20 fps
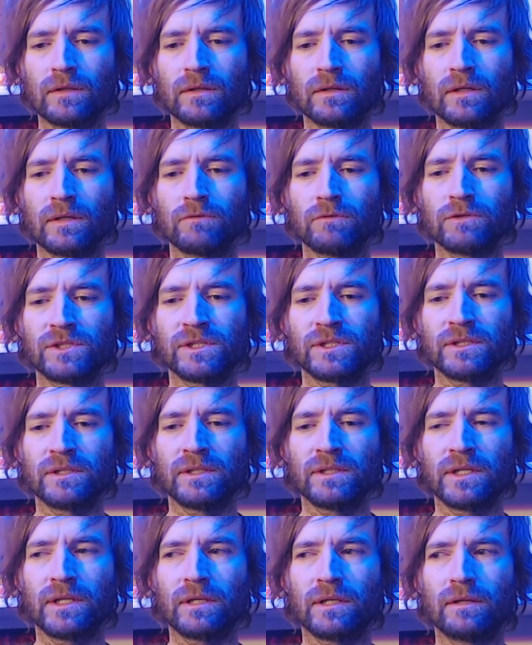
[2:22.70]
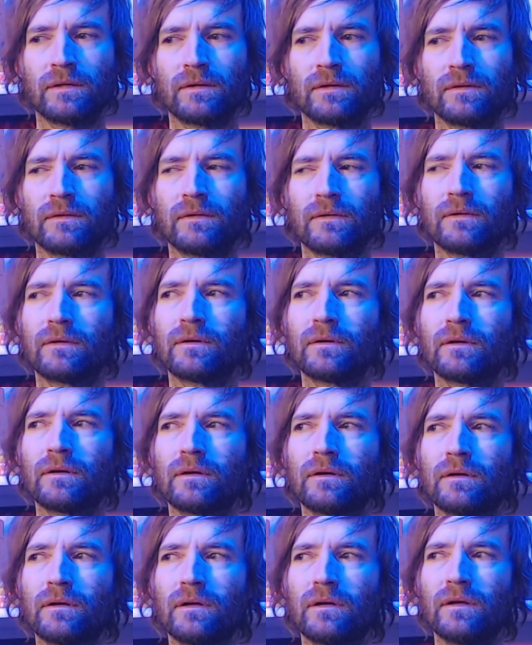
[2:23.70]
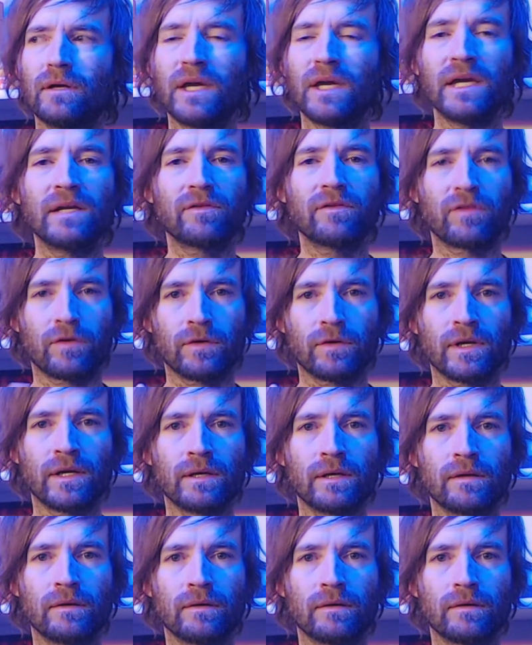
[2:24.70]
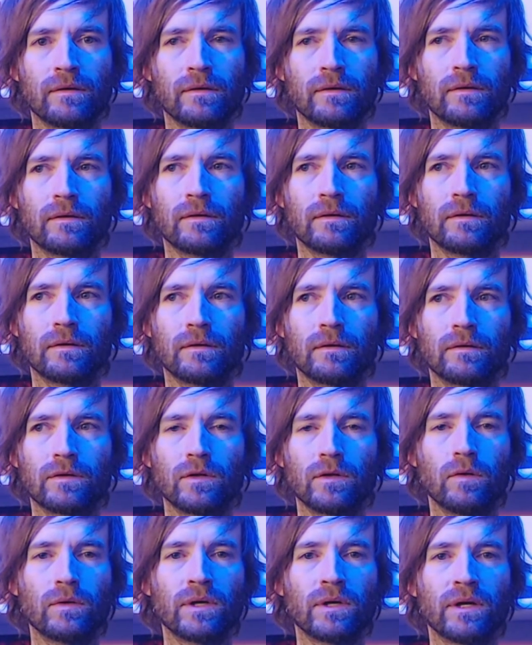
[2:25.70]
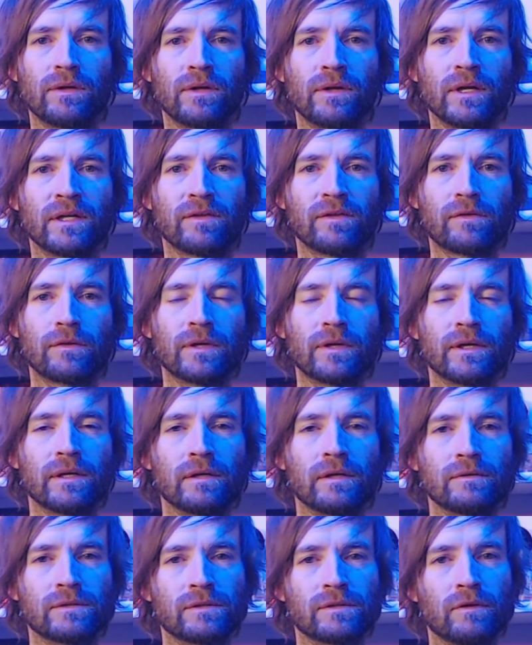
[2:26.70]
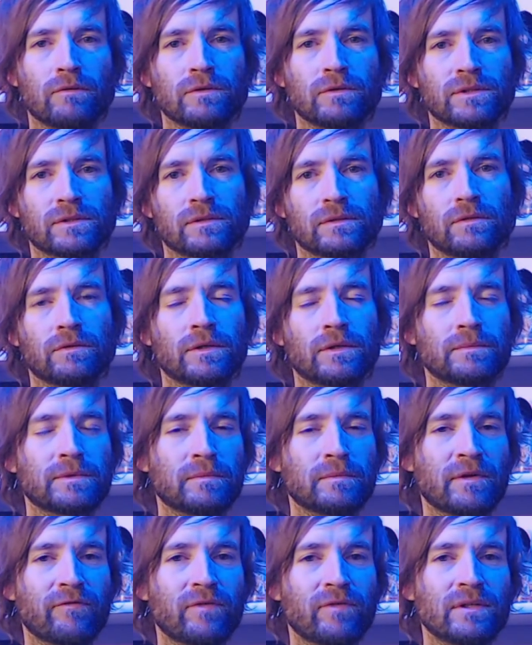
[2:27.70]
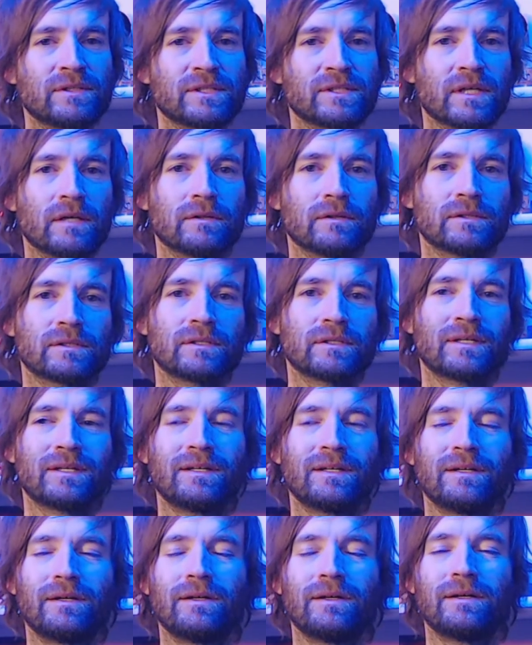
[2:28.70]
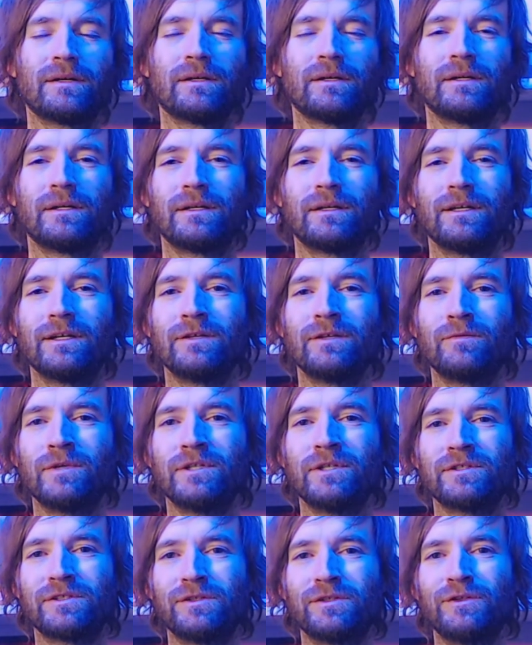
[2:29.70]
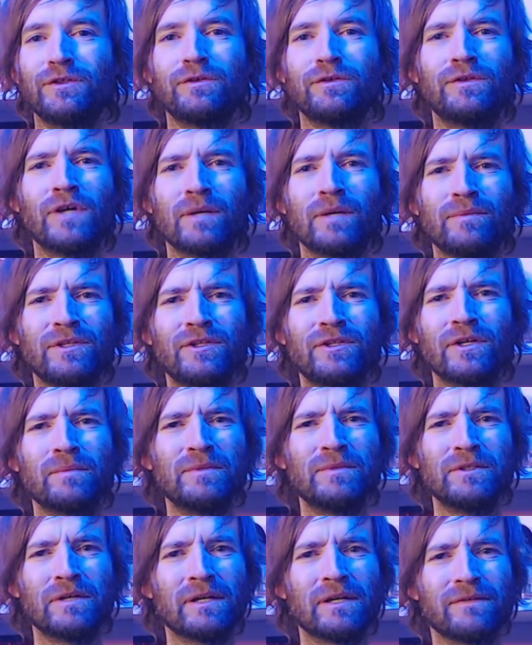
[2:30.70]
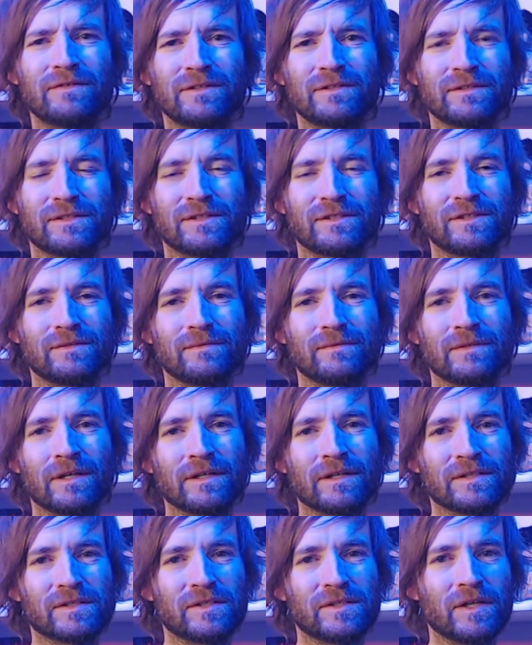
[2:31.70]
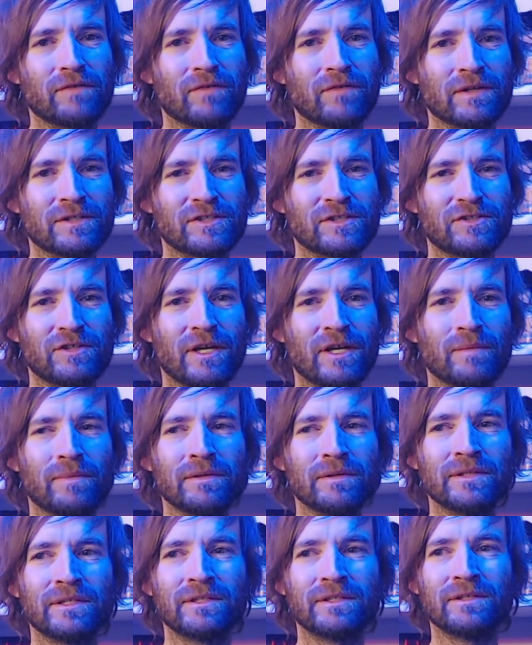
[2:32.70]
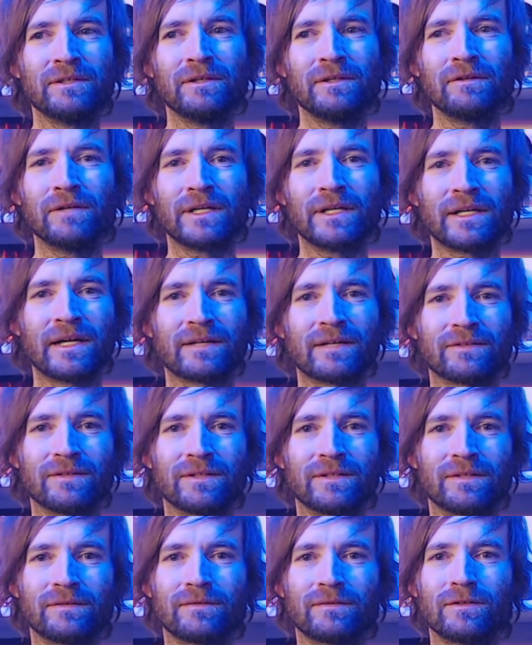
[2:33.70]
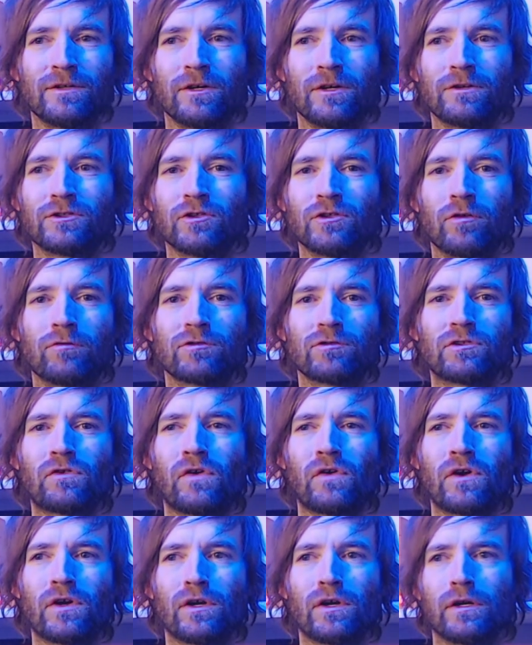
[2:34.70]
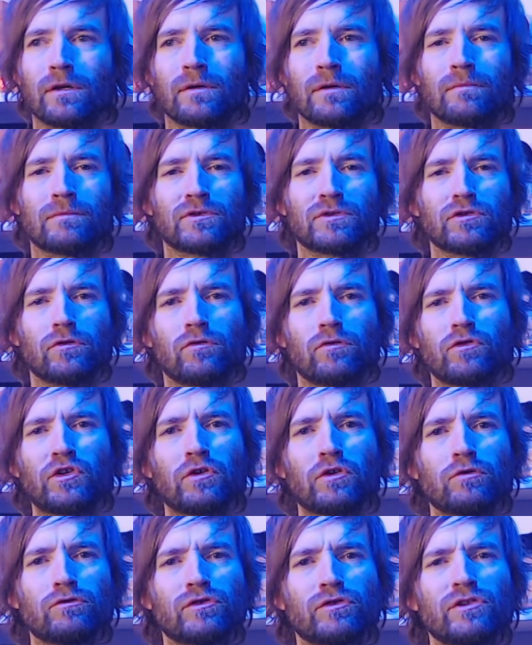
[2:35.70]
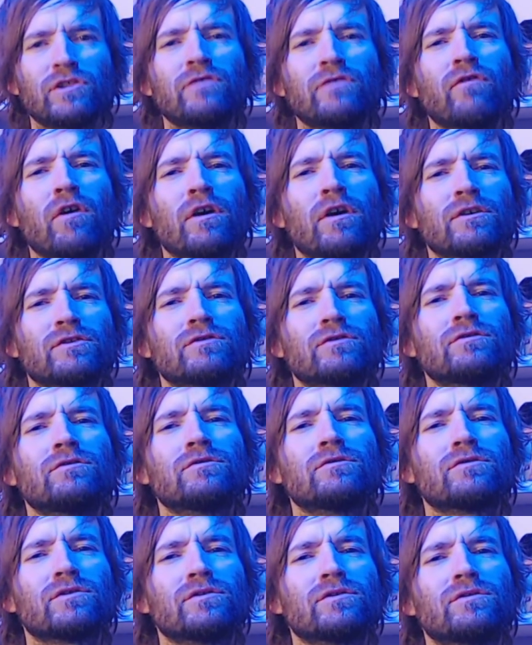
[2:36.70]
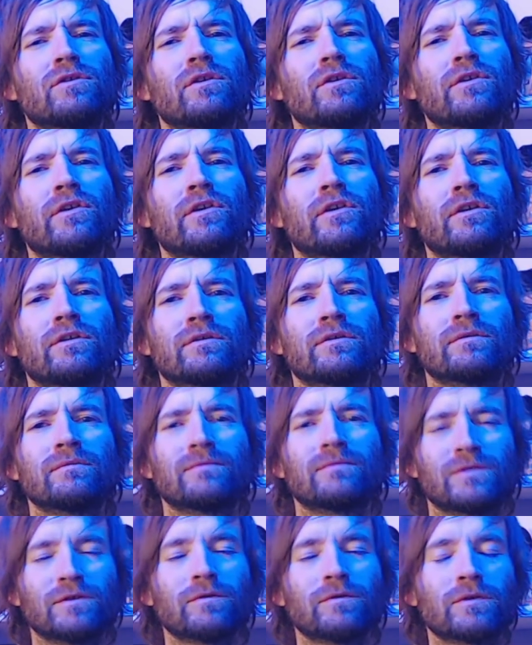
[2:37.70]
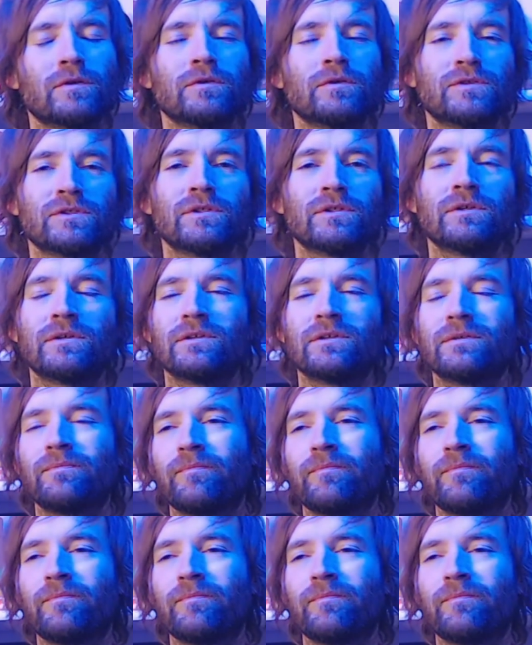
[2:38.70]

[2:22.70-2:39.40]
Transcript: was in 8th grade, going on ninth grade. I was going up to my friend's house, and we used to do WWF stuff on his trampoline. You know, like act like choke slam, Stone Cold Steve Austin stunner, Stone Cold Stunner.